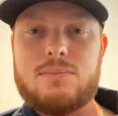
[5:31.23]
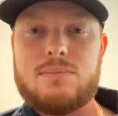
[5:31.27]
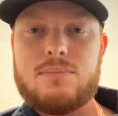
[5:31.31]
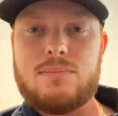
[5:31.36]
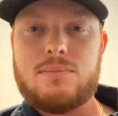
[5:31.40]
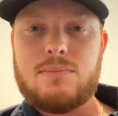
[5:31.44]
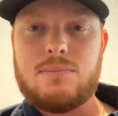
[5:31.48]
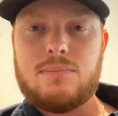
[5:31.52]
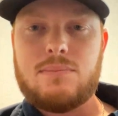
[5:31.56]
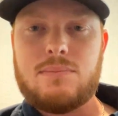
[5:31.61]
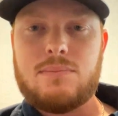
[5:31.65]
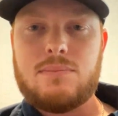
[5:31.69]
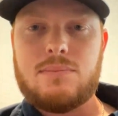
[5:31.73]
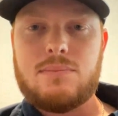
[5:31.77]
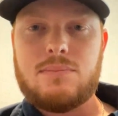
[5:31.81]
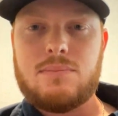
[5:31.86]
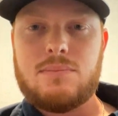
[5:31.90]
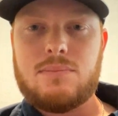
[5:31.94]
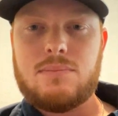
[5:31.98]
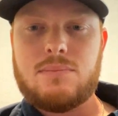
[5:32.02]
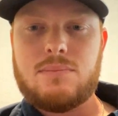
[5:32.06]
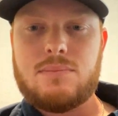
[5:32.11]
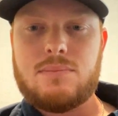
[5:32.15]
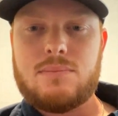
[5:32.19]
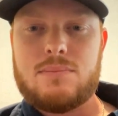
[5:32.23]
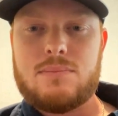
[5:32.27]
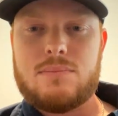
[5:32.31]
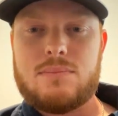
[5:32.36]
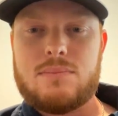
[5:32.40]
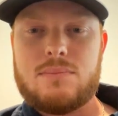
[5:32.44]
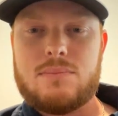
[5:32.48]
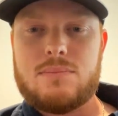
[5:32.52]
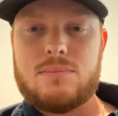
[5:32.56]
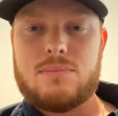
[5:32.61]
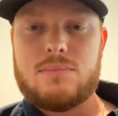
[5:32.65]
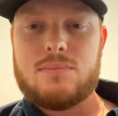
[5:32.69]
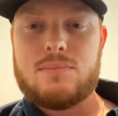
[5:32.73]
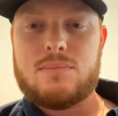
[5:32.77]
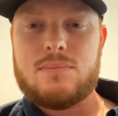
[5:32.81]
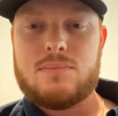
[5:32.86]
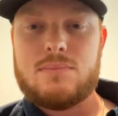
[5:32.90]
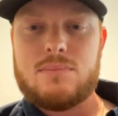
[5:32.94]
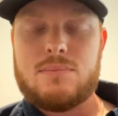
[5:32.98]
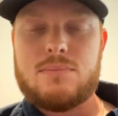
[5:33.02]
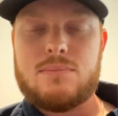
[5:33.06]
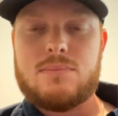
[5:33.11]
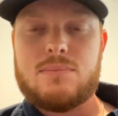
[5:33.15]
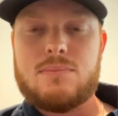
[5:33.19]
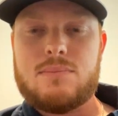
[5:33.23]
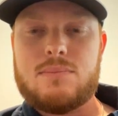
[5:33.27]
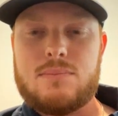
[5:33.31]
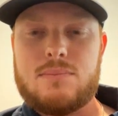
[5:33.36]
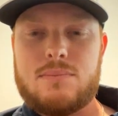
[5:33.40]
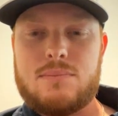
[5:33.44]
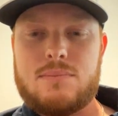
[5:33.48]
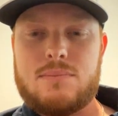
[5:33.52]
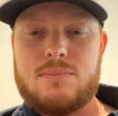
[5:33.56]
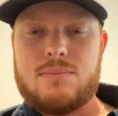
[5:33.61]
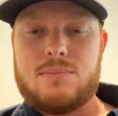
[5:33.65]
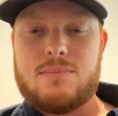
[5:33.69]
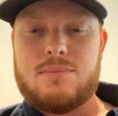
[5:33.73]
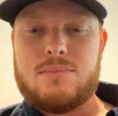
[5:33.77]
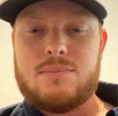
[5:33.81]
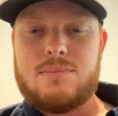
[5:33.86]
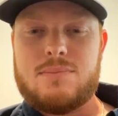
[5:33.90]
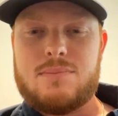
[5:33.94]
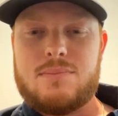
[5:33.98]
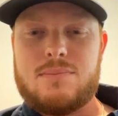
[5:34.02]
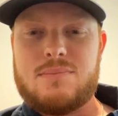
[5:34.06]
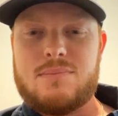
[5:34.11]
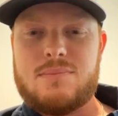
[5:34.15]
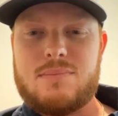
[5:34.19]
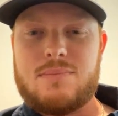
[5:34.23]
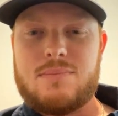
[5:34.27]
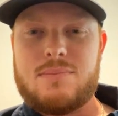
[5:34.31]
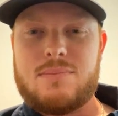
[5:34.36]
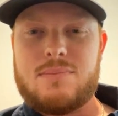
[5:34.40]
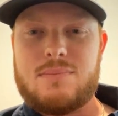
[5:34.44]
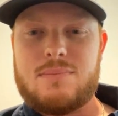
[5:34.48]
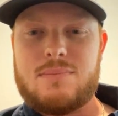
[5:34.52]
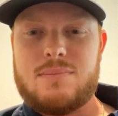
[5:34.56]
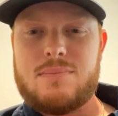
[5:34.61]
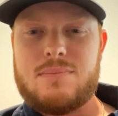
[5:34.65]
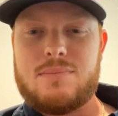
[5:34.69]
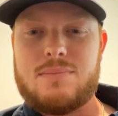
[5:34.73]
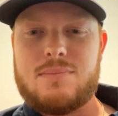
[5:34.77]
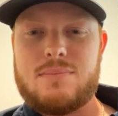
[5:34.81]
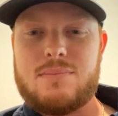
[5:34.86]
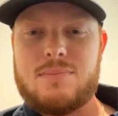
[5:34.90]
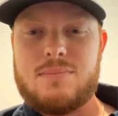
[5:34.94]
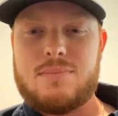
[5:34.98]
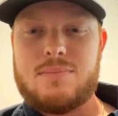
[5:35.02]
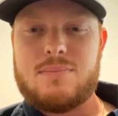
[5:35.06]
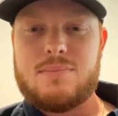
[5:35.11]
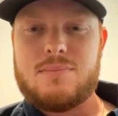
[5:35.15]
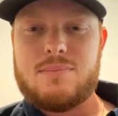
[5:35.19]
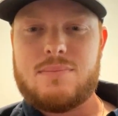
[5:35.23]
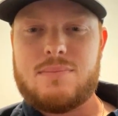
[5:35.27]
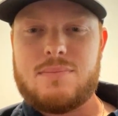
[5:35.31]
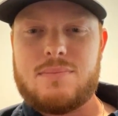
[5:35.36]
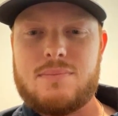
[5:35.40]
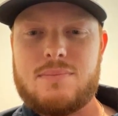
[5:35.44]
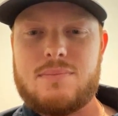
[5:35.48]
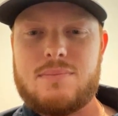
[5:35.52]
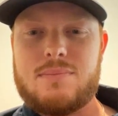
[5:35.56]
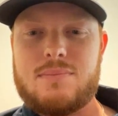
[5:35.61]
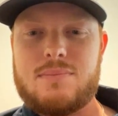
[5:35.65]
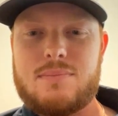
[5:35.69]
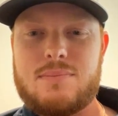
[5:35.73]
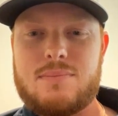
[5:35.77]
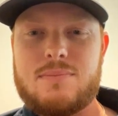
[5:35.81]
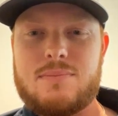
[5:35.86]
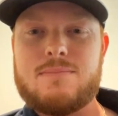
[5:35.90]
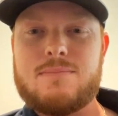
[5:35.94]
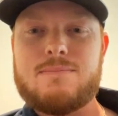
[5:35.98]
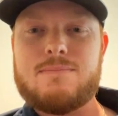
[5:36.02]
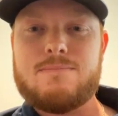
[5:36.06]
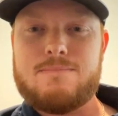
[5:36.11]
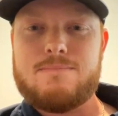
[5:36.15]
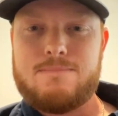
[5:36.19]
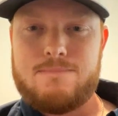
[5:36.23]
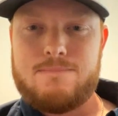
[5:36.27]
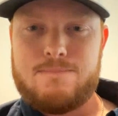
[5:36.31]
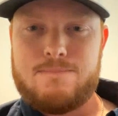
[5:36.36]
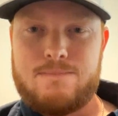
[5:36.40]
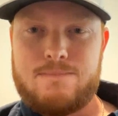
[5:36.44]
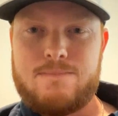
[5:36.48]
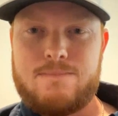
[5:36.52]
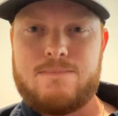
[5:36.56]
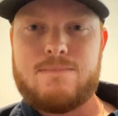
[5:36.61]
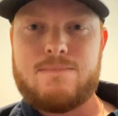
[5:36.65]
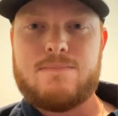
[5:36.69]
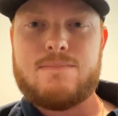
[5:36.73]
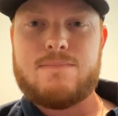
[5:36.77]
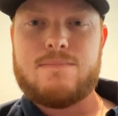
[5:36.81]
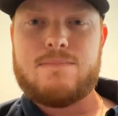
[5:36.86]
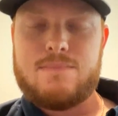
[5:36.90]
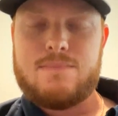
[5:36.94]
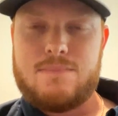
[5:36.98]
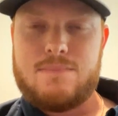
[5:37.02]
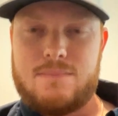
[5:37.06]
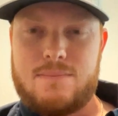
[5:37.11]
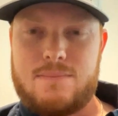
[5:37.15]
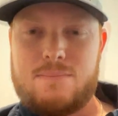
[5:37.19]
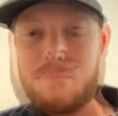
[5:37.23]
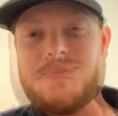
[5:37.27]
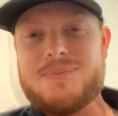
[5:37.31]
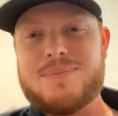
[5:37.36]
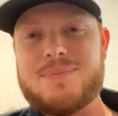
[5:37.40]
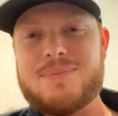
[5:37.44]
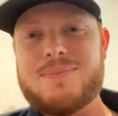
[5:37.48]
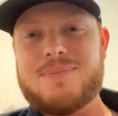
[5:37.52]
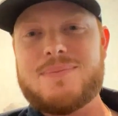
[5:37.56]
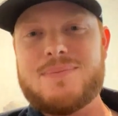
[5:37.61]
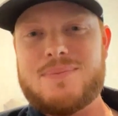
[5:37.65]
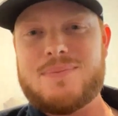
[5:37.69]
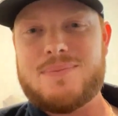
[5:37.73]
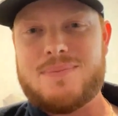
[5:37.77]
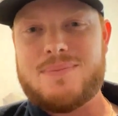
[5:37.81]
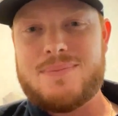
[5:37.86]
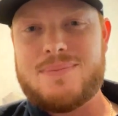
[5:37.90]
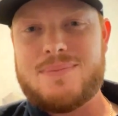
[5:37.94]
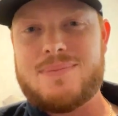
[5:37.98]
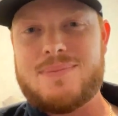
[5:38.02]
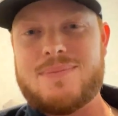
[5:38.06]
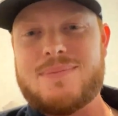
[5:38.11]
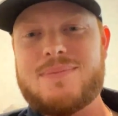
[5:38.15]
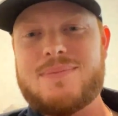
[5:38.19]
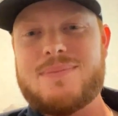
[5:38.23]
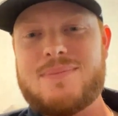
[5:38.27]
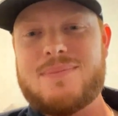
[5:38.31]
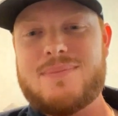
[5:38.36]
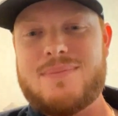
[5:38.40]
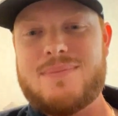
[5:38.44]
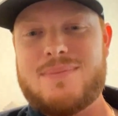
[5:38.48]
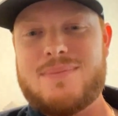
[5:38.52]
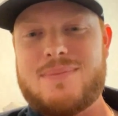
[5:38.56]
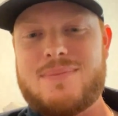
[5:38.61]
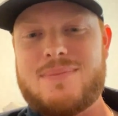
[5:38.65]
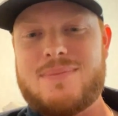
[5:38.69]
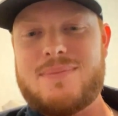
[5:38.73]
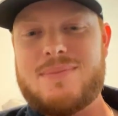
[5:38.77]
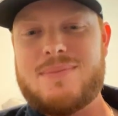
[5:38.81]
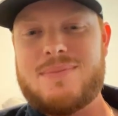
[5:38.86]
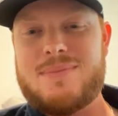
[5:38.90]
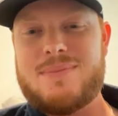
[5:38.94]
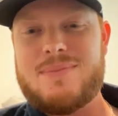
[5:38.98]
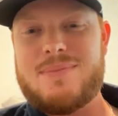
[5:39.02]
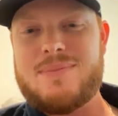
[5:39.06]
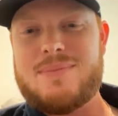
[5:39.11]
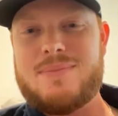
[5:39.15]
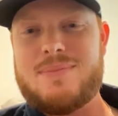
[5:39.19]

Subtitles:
[no speech]